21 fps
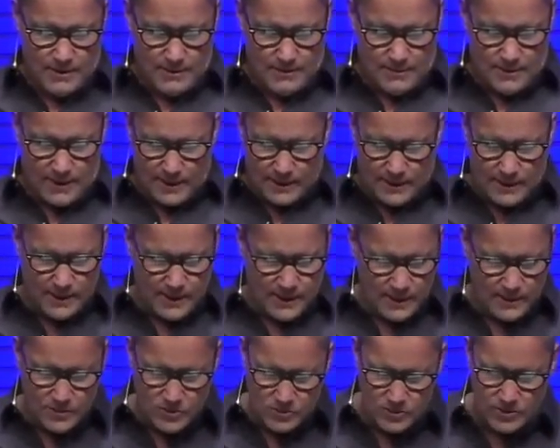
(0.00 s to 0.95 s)
But I can
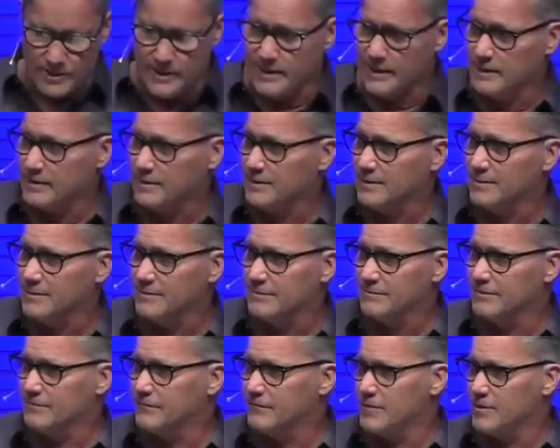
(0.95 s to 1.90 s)
eat and drink
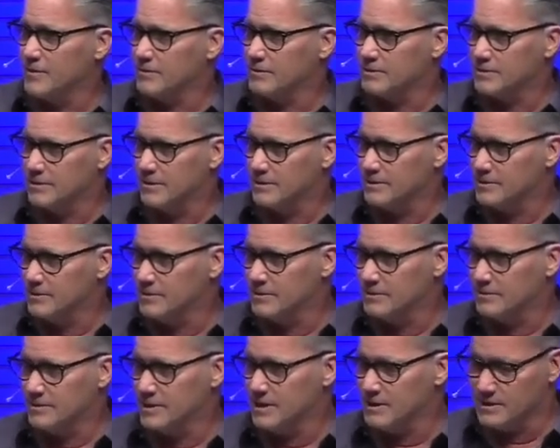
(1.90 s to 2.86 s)
with folks that
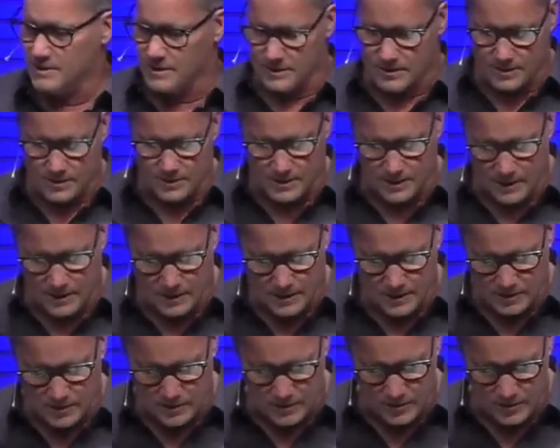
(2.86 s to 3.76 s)
Jesus is eating and